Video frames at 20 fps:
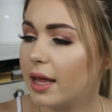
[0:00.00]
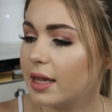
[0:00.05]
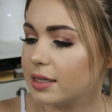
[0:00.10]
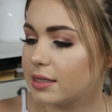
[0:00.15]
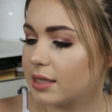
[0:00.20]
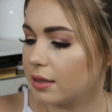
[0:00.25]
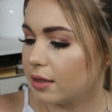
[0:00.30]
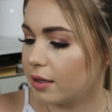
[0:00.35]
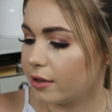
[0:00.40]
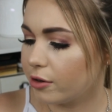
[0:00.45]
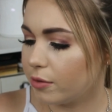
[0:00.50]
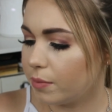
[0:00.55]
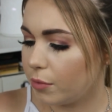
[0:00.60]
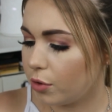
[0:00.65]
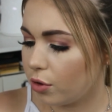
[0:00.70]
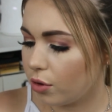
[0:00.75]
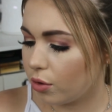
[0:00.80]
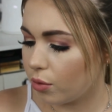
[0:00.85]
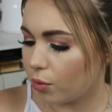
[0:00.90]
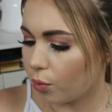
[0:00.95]
It's a little
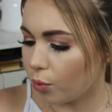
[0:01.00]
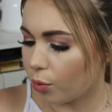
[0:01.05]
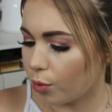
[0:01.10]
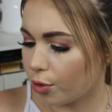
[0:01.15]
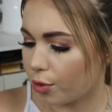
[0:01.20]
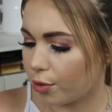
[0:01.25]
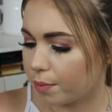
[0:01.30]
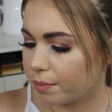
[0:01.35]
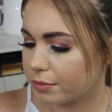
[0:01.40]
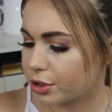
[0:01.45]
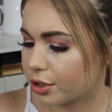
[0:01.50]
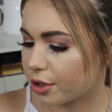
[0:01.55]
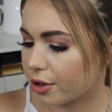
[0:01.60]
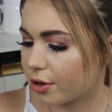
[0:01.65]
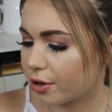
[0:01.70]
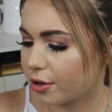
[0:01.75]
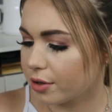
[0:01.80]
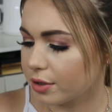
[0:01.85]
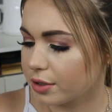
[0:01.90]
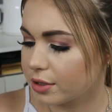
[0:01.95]
more warm
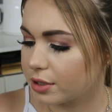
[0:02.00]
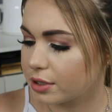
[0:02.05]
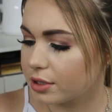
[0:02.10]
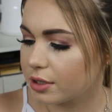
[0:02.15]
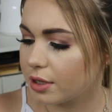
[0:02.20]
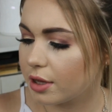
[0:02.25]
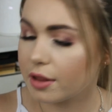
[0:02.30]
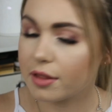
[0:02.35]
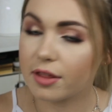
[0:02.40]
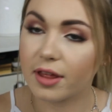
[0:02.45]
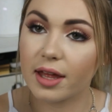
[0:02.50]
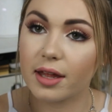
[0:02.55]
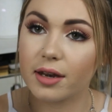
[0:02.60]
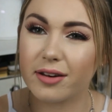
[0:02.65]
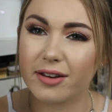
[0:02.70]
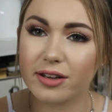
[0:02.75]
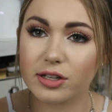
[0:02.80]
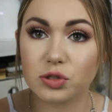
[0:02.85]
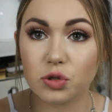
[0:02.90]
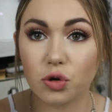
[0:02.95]
toned
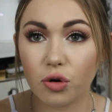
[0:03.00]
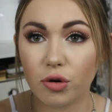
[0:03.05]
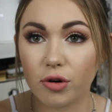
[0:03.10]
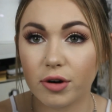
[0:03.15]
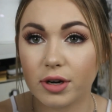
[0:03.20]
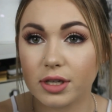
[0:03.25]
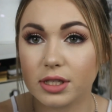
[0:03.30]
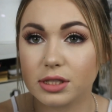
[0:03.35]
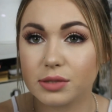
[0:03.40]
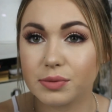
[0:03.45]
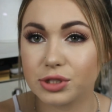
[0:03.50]
than Taurus,